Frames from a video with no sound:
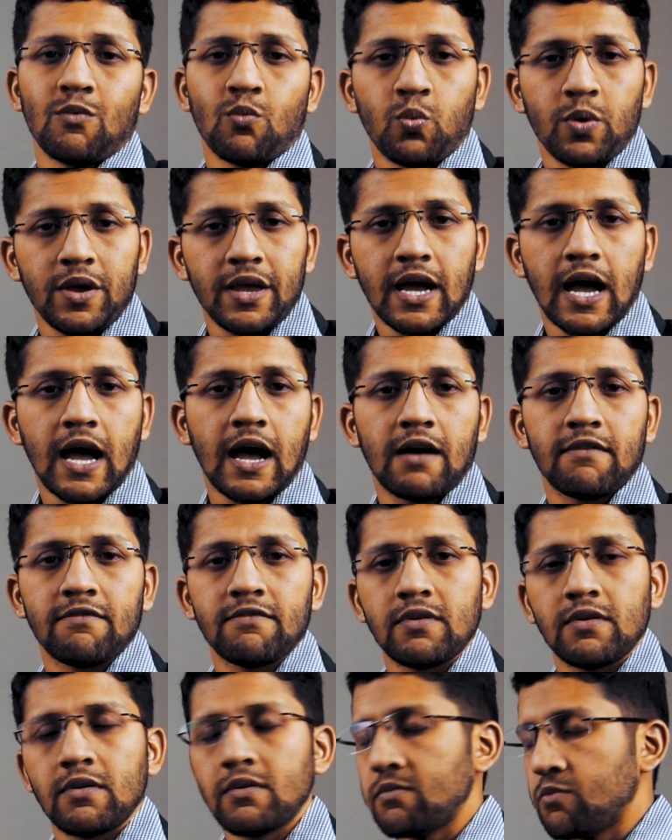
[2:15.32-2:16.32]
We have,
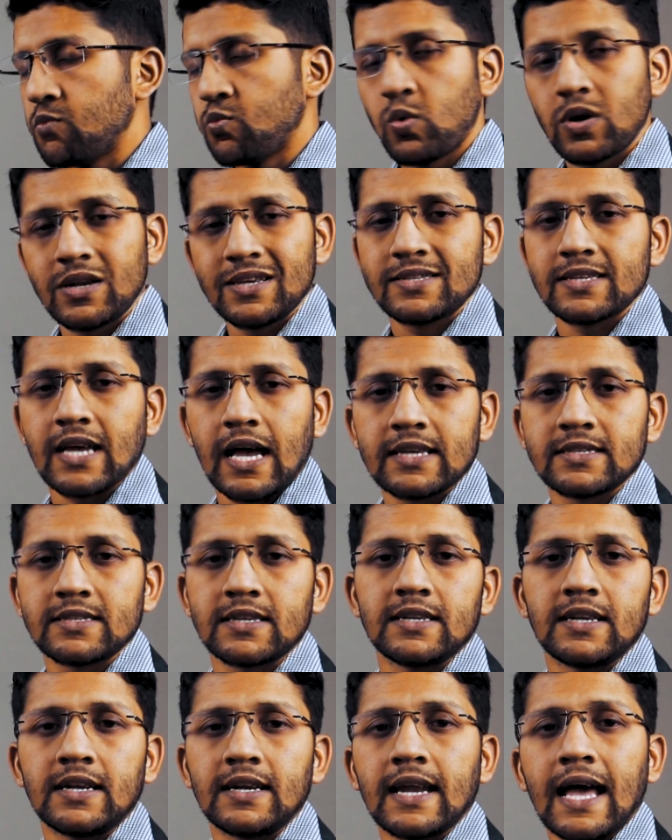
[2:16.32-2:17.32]
what is
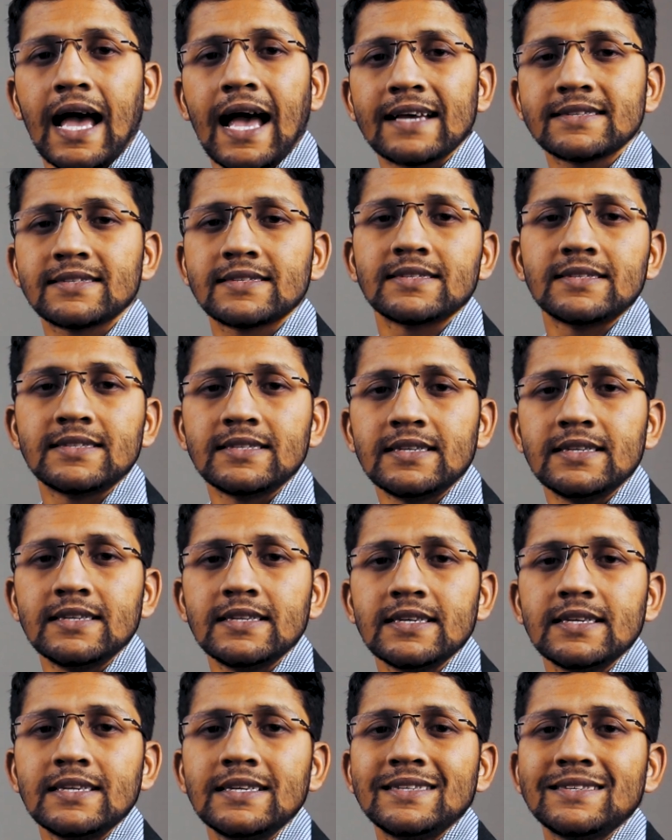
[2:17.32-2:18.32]
ascendant? Ascendant
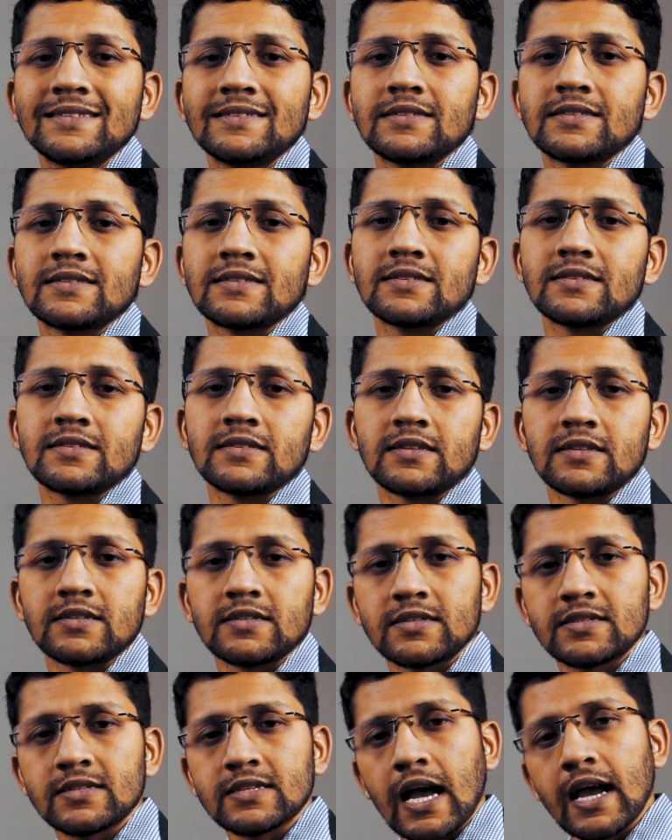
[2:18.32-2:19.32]
is the
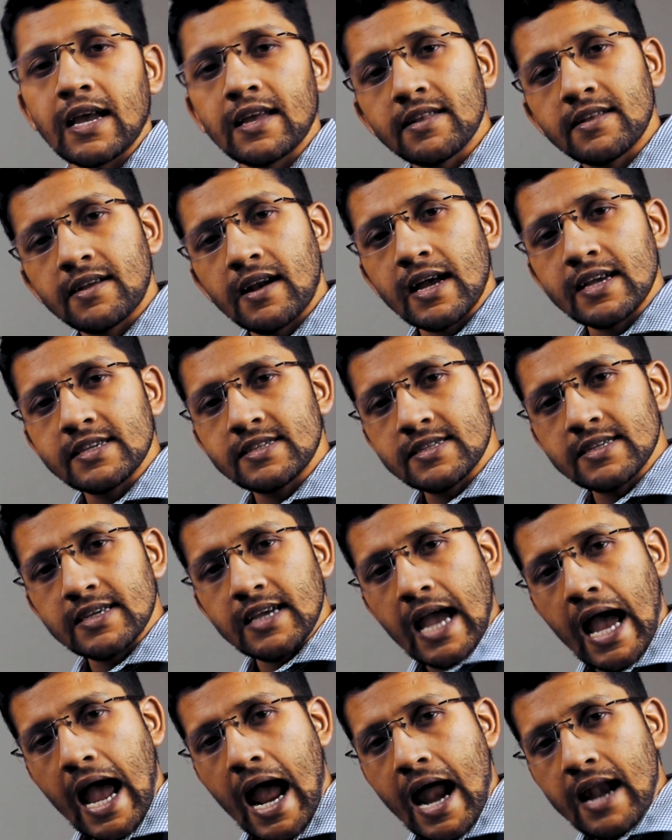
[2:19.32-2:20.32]
sign
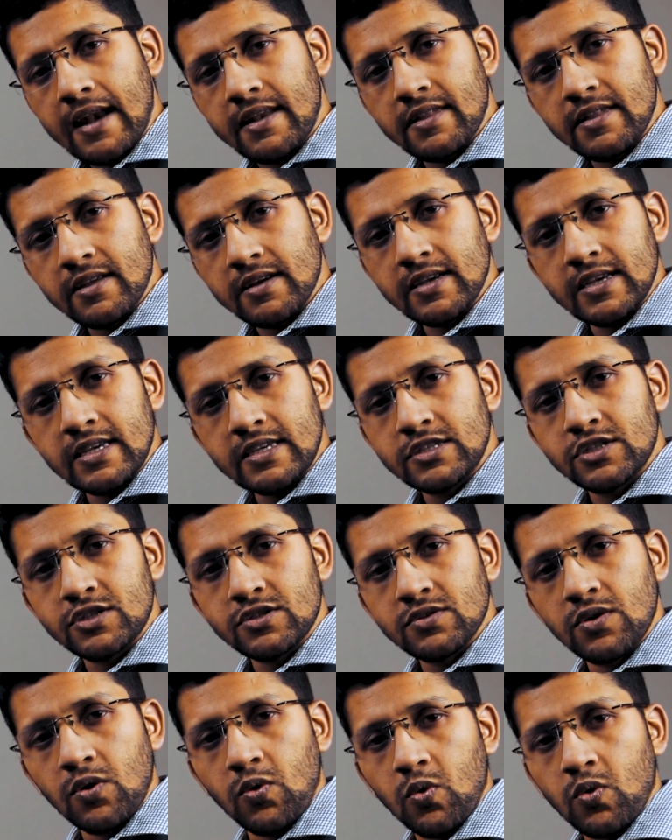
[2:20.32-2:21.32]
rising at the
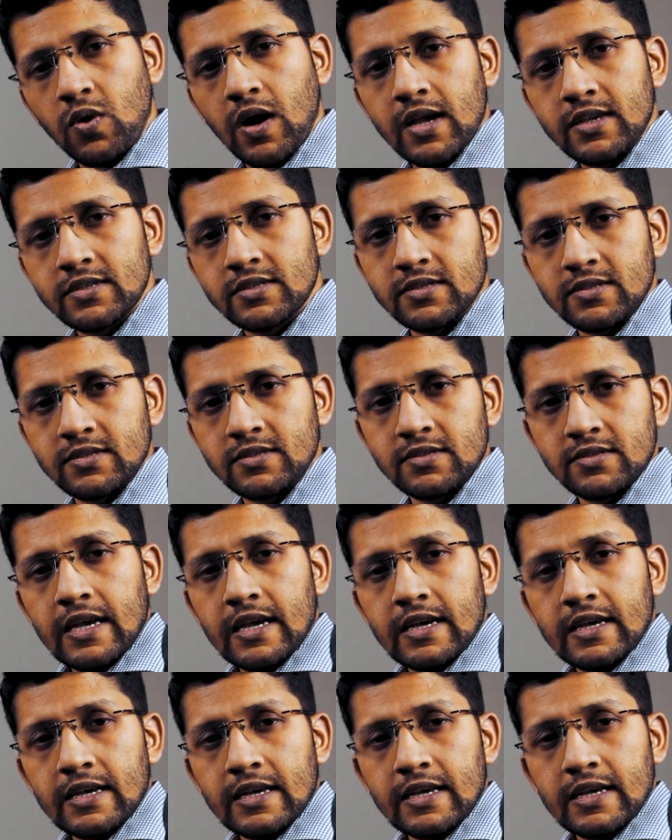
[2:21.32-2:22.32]
eastern horizon.
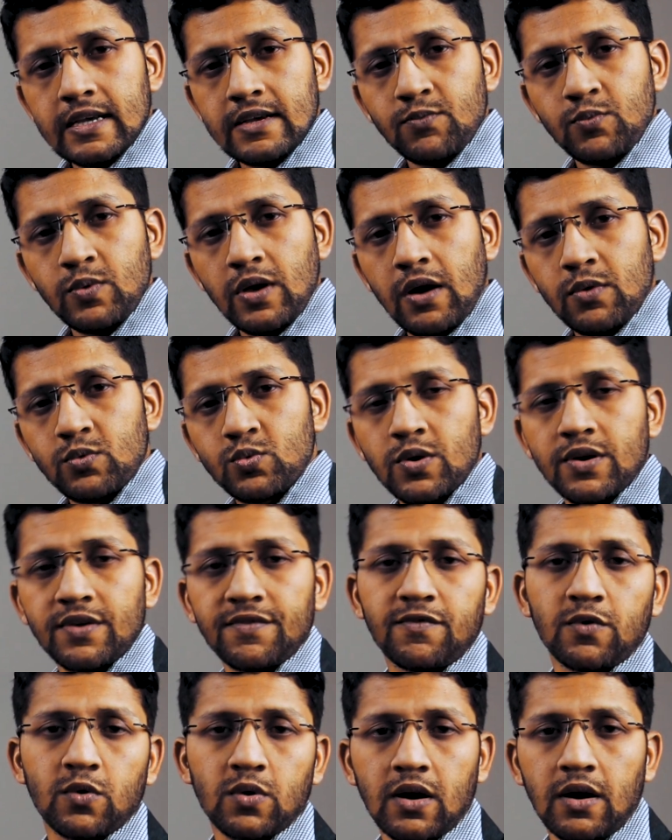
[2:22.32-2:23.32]
We have
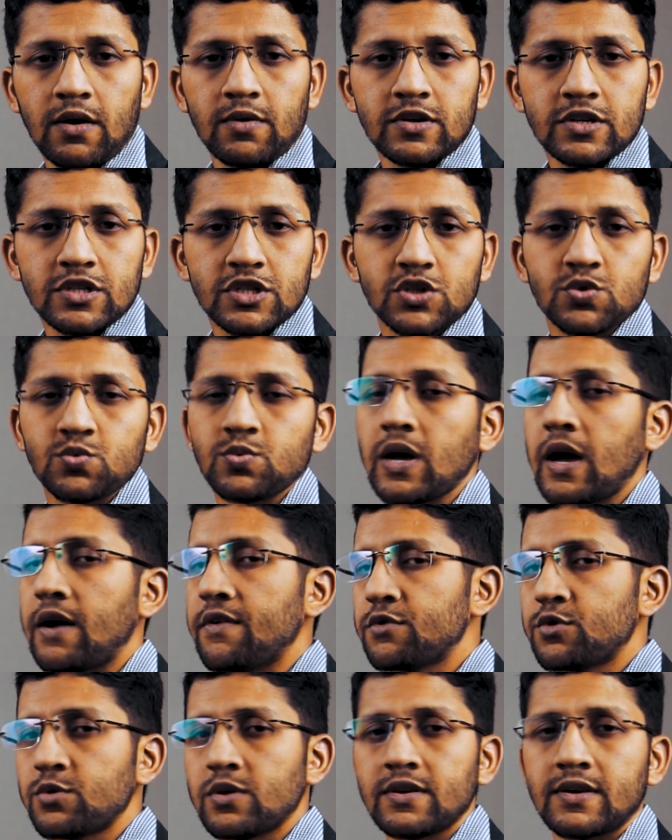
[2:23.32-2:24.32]
24 hours, we
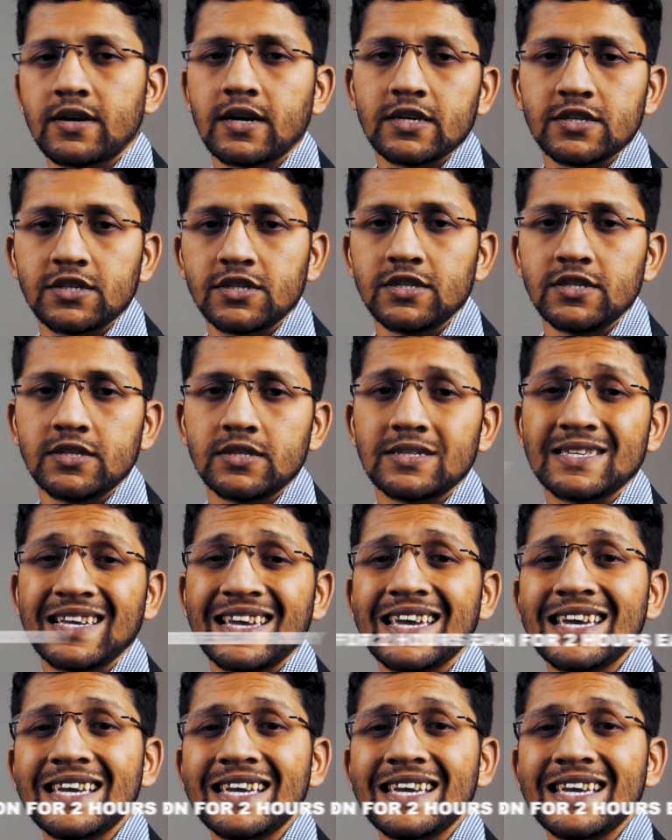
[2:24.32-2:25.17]
have 12 Rashis.